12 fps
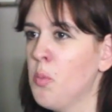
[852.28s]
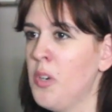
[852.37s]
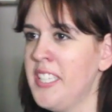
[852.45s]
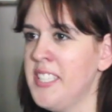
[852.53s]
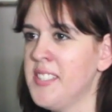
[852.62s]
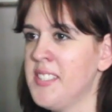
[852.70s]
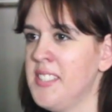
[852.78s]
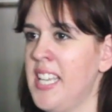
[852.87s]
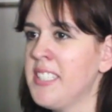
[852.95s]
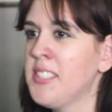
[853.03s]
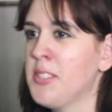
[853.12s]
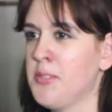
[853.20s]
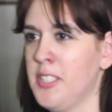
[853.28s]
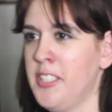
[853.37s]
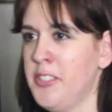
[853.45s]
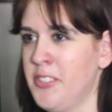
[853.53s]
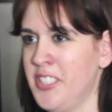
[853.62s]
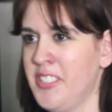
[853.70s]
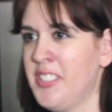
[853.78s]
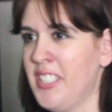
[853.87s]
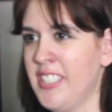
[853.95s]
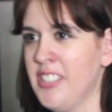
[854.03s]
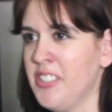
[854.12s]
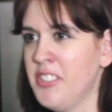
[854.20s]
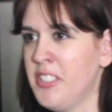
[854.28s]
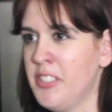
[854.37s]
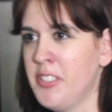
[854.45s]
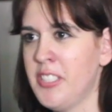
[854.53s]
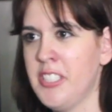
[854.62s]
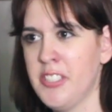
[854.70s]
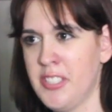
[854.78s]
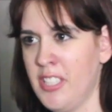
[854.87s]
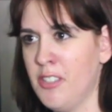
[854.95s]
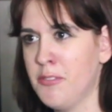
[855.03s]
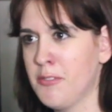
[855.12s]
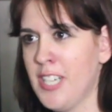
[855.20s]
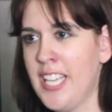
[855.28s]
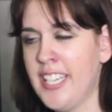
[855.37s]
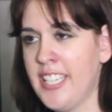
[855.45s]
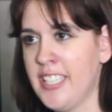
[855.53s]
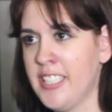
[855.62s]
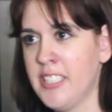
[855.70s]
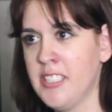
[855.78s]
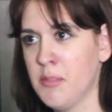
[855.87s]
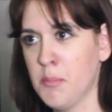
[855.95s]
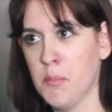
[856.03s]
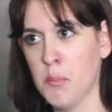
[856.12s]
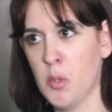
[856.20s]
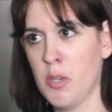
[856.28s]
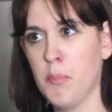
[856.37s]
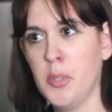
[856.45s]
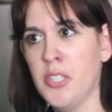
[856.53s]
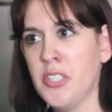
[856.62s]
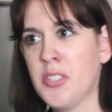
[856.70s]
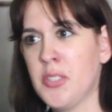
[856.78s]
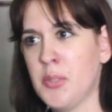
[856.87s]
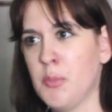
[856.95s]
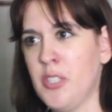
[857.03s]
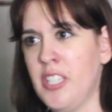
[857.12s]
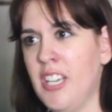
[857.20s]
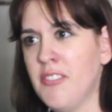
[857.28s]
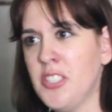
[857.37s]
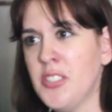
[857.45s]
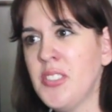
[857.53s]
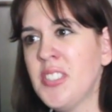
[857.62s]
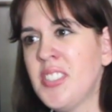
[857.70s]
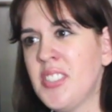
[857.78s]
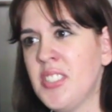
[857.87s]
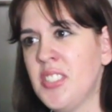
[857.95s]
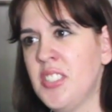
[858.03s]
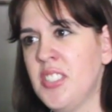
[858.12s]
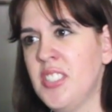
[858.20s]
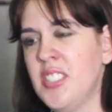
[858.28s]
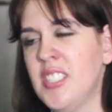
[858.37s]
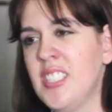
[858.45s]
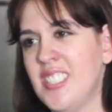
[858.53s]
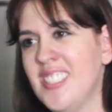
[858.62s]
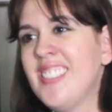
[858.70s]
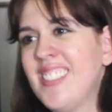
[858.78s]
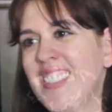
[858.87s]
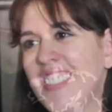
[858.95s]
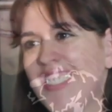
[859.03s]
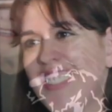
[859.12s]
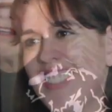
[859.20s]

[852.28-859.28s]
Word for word: what is next for you, Lucille? Do you see yourself writing more books, more novels? Absolutely.